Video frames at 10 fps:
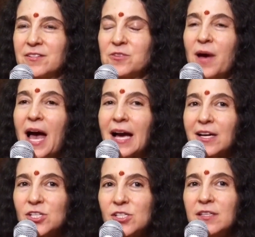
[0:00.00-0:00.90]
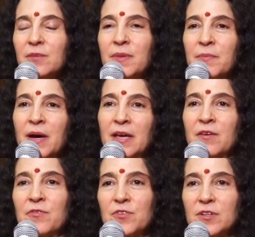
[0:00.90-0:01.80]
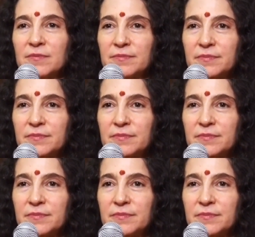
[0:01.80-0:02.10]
to actually be mindful